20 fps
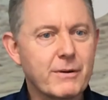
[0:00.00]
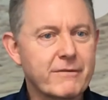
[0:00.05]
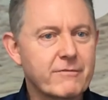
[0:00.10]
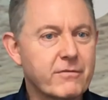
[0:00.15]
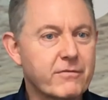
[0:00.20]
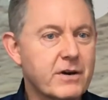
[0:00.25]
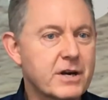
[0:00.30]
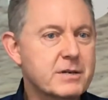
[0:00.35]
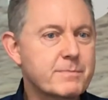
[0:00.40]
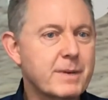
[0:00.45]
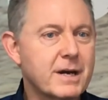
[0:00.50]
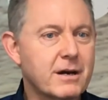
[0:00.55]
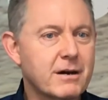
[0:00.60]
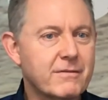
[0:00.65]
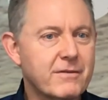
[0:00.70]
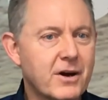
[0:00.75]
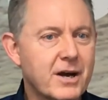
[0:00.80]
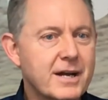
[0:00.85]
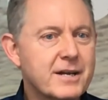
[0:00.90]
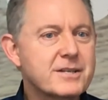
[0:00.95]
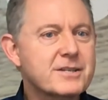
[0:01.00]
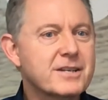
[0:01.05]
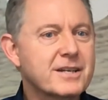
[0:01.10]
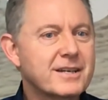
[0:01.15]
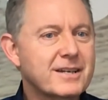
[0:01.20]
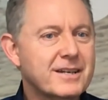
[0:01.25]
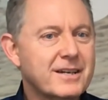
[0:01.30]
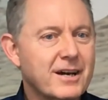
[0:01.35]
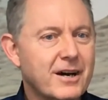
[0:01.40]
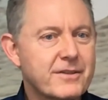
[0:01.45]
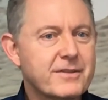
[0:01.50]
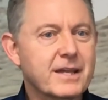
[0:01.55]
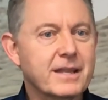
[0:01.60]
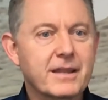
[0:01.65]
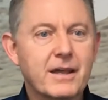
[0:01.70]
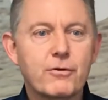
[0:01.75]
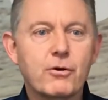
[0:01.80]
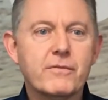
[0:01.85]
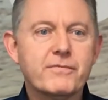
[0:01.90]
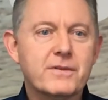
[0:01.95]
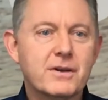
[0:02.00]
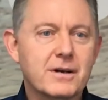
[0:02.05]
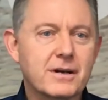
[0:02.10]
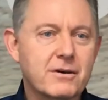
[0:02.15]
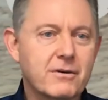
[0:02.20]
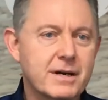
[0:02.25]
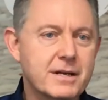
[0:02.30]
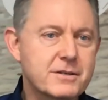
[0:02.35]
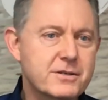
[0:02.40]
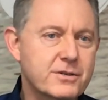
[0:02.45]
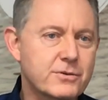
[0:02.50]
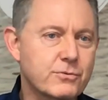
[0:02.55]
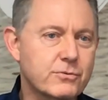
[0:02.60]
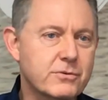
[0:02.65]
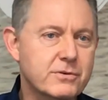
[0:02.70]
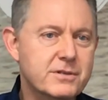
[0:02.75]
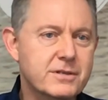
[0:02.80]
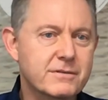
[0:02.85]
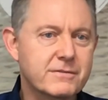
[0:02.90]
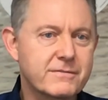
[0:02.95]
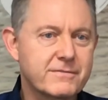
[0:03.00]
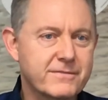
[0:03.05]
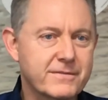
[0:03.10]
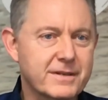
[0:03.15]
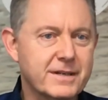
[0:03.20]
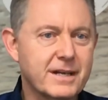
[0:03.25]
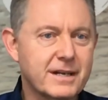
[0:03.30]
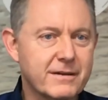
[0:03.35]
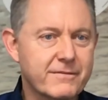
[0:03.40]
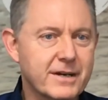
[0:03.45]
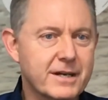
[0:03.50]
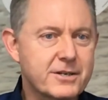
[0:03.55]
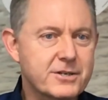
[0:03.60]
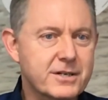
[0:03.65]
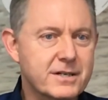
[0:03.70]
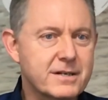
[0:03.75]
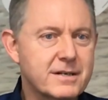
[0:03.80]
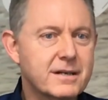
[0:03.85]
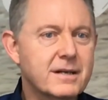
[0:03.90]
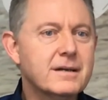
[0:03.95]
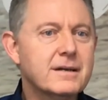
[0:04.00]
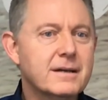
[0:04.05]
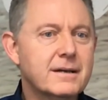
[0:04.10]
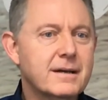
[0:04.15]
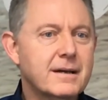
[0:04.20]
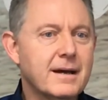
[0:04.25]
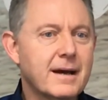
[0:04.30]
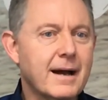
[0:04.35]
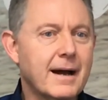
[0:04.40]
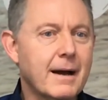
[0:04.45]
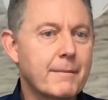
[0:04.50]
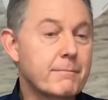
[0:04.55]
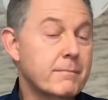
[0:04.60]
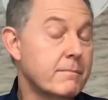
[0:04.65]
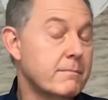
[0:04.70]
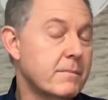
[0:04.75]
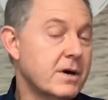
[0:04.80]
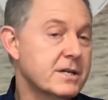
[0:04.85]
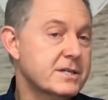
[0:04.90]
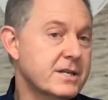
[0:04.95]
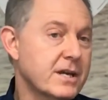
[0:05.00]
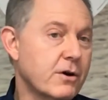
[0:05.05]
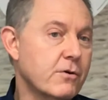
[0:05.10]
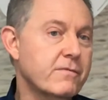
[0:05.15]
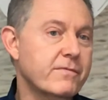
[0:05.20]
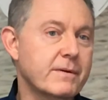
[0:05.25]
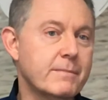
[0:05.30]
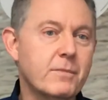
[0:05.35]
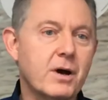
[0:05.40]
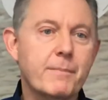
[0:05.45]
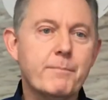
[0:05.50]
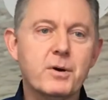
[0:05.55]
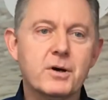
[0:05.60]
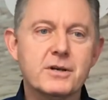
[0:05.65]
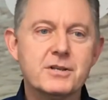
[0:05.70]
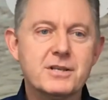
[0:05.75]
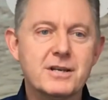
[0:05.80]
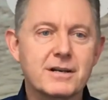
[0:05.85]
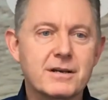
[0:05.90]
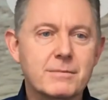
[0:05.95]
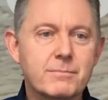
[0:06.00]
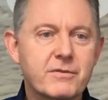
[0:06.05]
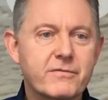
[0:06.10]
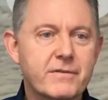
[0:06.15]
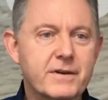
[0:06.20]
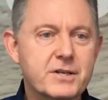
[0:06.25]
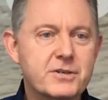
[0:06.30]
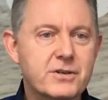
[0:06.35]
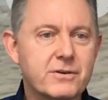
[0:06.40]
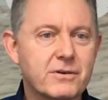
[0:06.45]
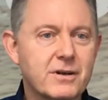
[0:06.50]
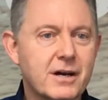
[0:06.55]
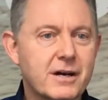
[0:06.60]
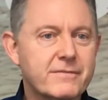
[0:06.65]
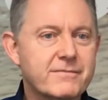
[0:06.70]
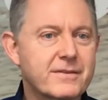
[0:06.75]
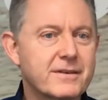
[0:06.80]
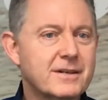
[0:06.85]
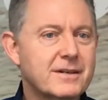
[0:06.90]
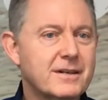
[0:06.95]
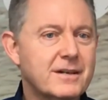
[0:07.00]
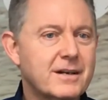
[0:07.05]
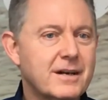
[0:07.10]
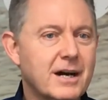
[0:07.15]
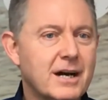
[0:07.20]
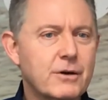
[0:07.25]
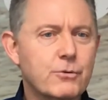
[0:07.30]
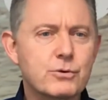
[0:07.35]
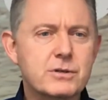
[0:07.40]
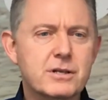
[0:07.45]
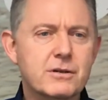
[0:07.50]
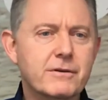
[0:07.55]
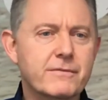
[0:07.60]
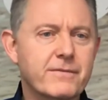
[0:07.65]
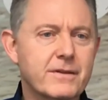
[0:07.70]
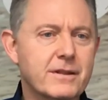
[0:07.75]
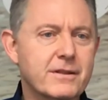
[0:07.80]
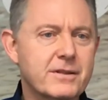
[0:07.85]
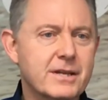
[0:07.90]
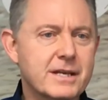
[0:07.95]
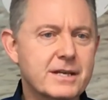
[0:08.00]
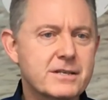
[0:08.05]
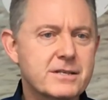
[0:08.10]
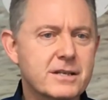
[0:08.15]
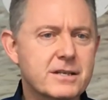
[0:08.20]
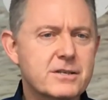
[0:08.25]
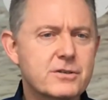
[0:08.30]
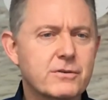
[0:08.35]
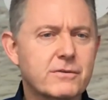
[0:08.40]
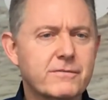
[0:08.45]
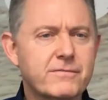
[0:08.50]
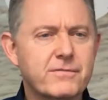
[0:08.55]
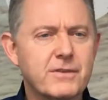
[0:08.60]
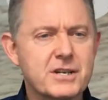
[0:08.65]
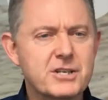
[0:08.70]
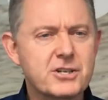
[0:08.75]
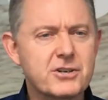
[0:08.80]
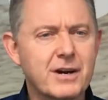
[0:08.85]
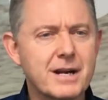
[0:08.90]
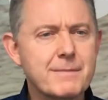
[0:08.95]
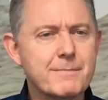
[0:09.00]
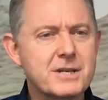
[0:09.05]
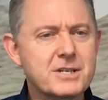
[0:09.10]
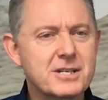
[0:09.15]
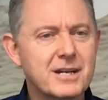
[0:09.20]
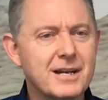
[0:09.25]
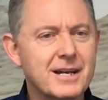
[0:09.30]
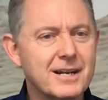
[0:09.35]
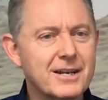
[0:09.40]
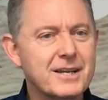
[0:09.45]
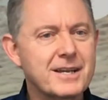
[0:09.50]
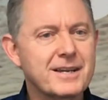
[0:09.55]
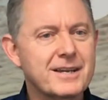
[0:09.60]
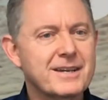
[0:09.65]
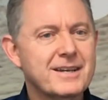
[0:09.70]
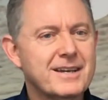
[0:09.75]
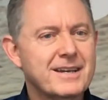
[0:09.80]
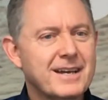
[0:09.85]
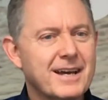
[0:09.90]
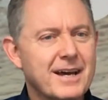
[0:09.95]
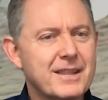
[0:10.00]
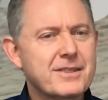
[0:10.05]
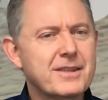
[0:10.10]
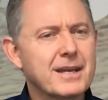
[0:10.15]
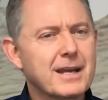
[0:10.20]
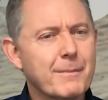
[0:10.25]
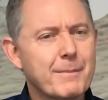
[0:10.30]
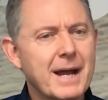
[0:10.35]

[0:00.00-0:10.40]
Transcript: who have a fresh pair of eyes, I think they're often a great source of innovation. Um, myself, in my personal and professional life, I always look for the things that sort of frustrate me slightly and think